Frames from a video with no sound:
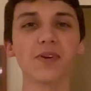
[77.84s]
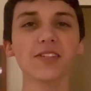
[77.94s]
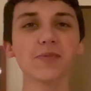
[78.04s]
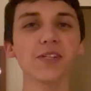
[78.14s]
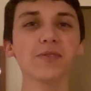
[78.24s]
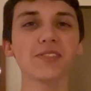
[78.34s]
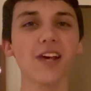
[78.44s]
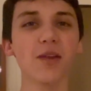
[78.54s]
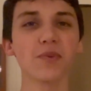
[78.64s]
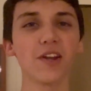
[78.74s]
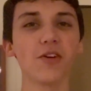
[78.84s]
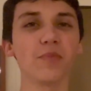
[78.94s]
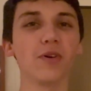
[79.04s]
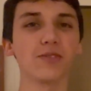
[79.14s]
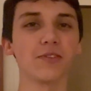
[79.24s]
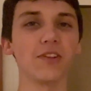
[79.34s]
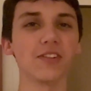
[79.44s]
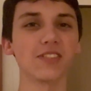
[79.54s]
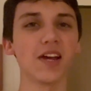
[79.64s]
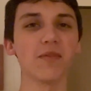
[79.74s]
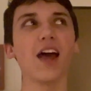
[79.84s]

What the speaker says: Because it makes me sad when I don't post for a long time.